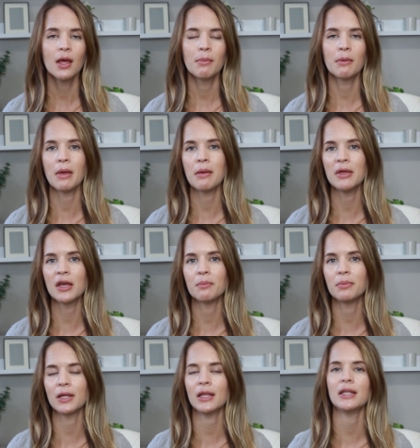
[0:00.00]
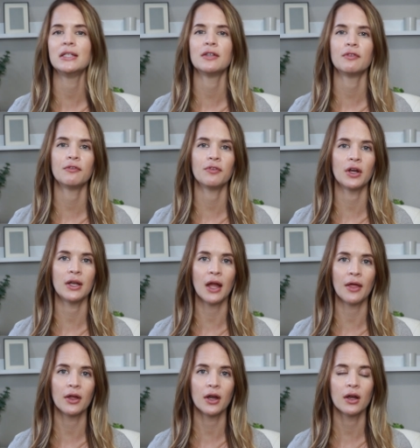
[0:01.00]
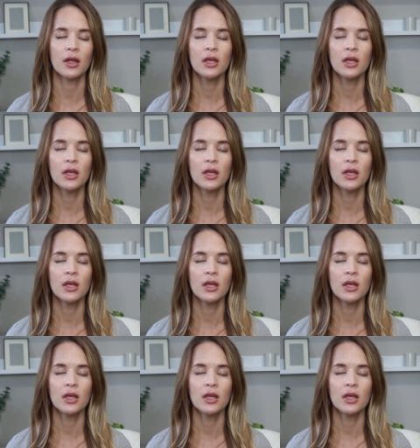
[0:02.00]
but may be completely different for another.